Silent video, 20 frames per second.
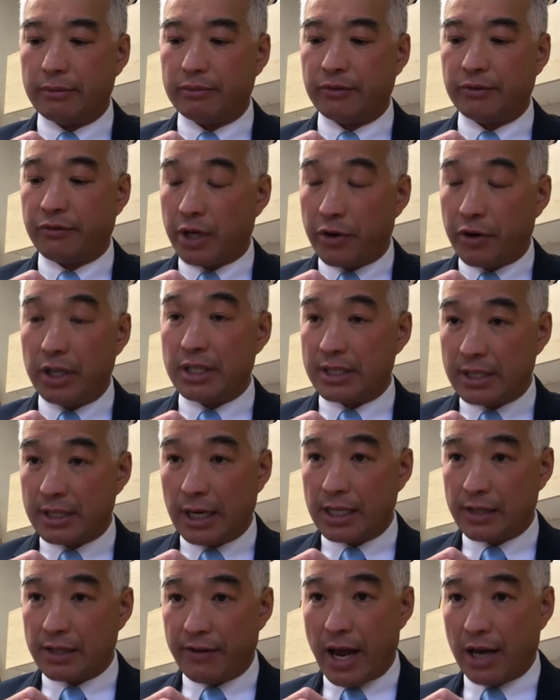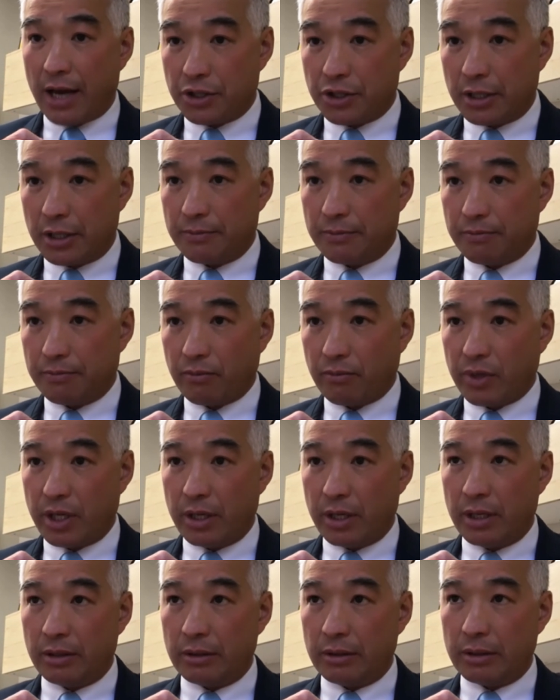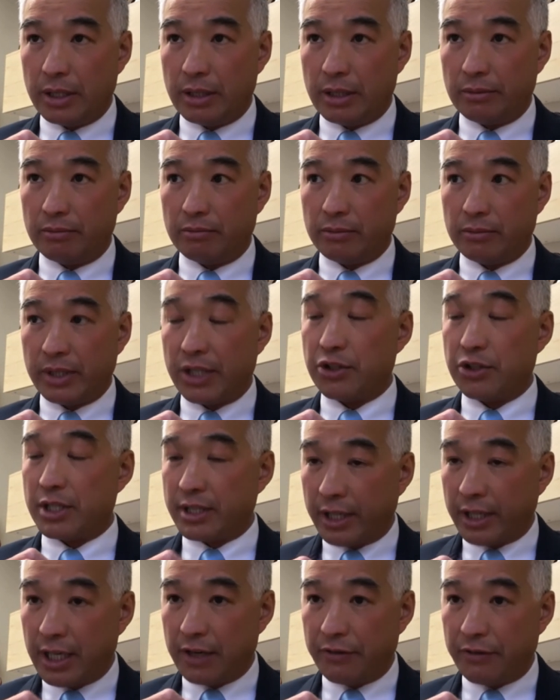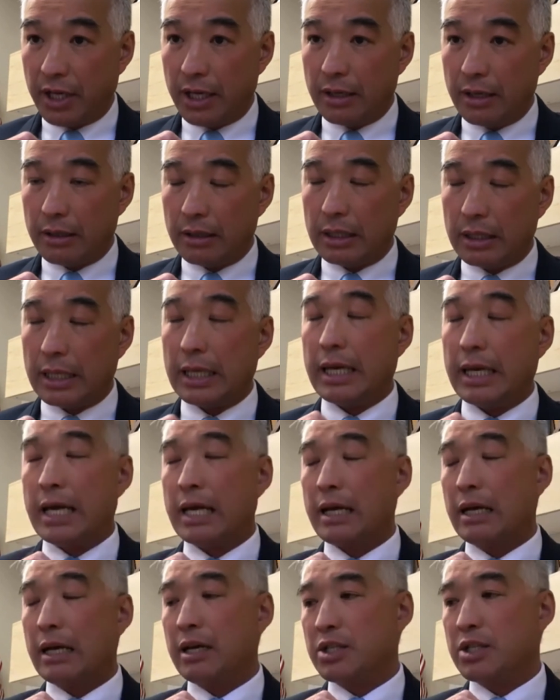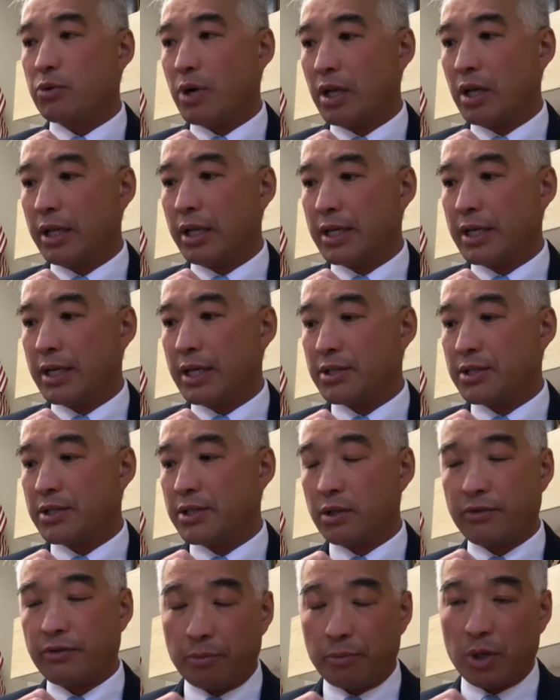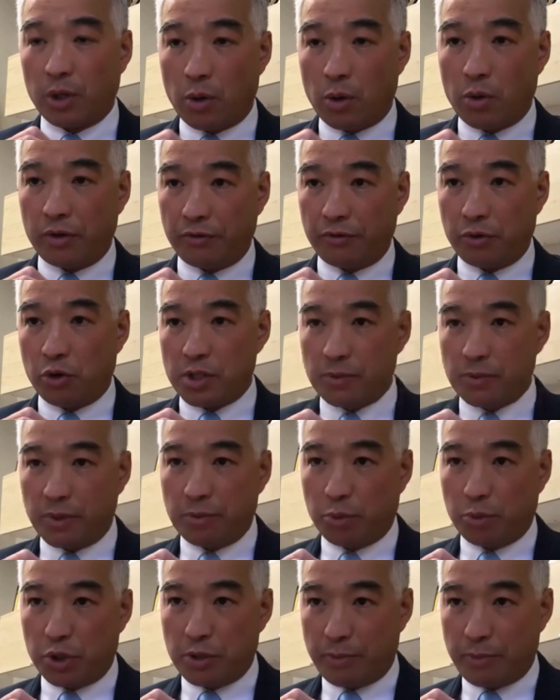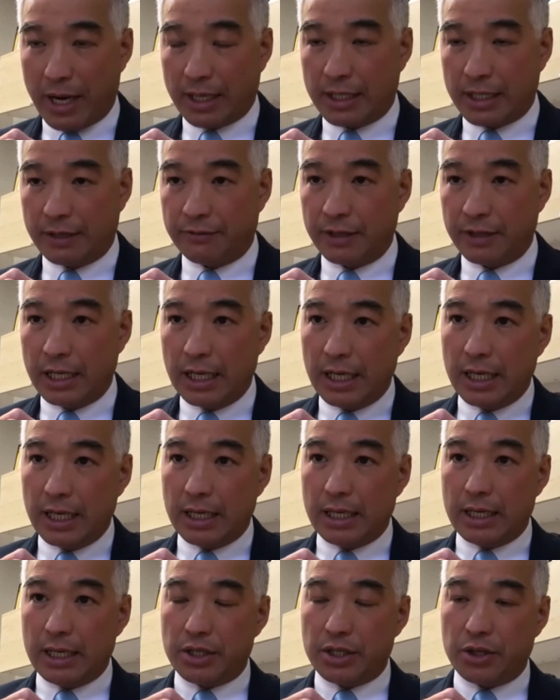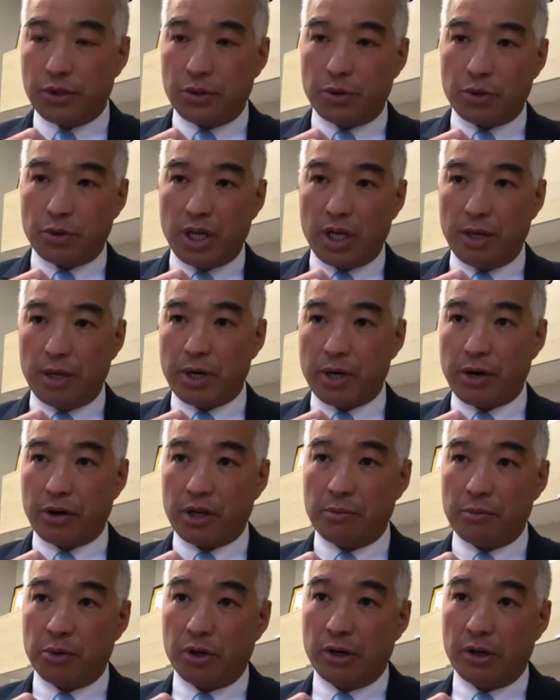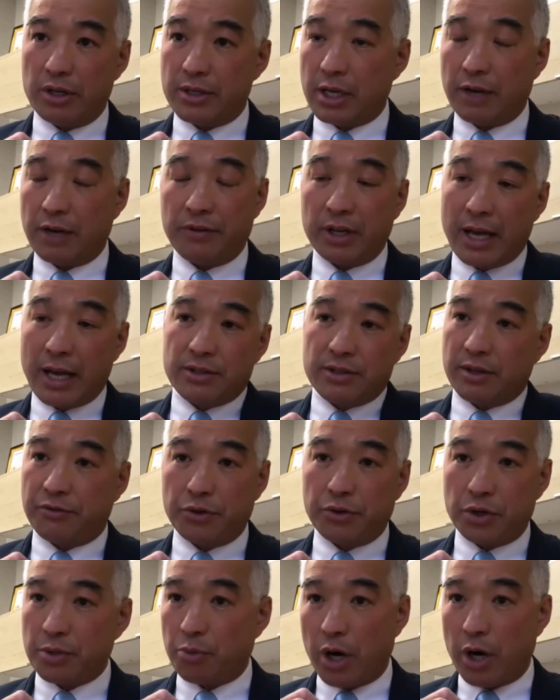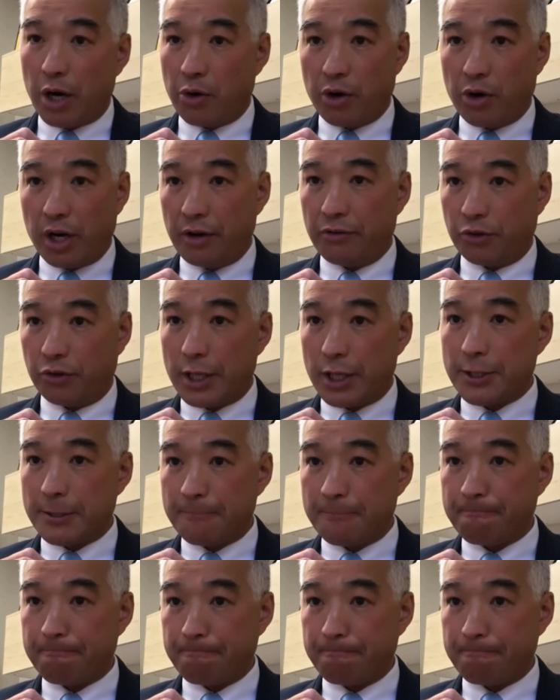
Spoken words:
very decisive action in legislatively, as well as from a law enforcement perspective, to keep our community safe. And that's the first priority for us.